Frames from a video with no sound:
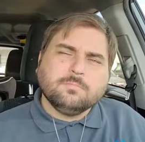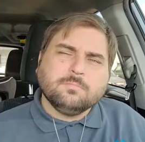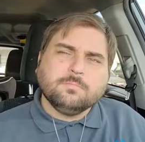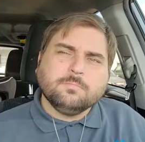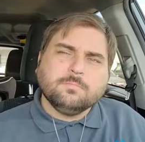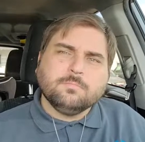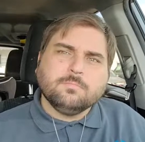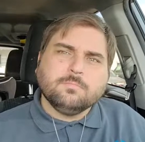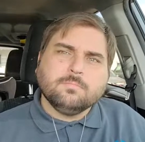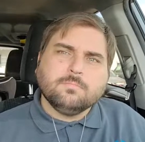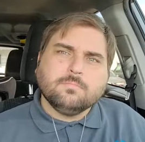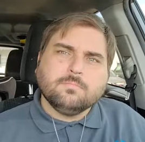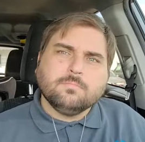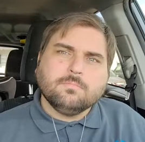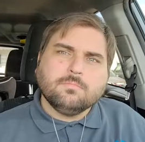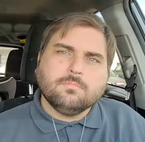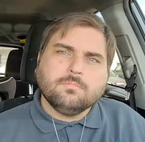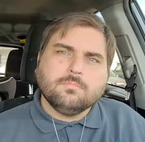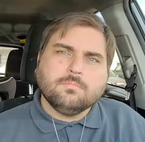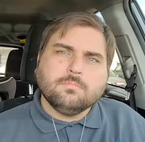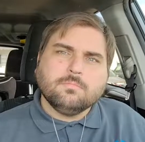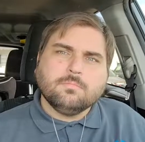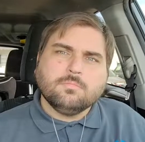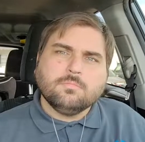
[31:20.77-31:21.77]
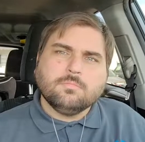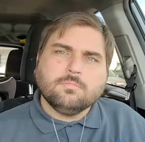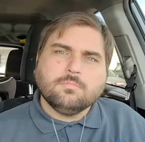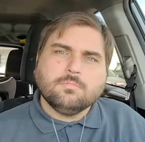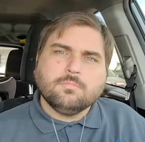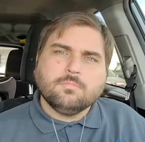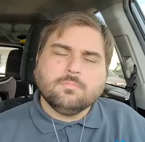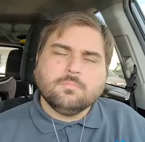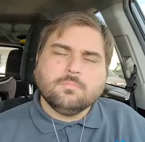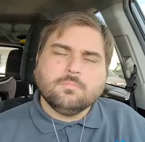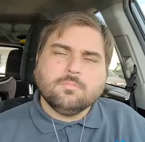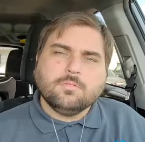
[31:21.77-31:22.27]

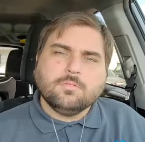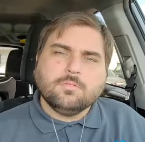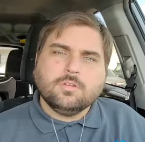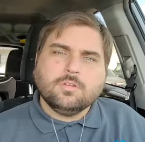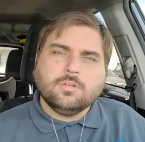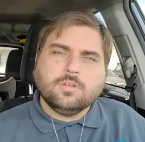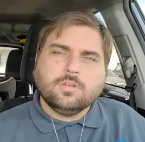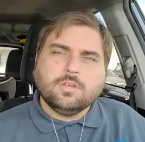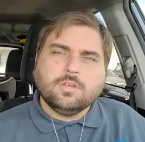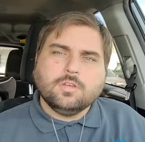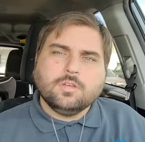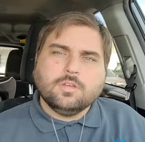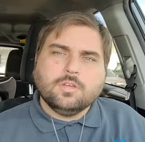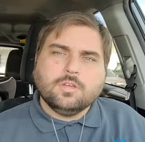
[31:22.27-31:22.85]
[no speech]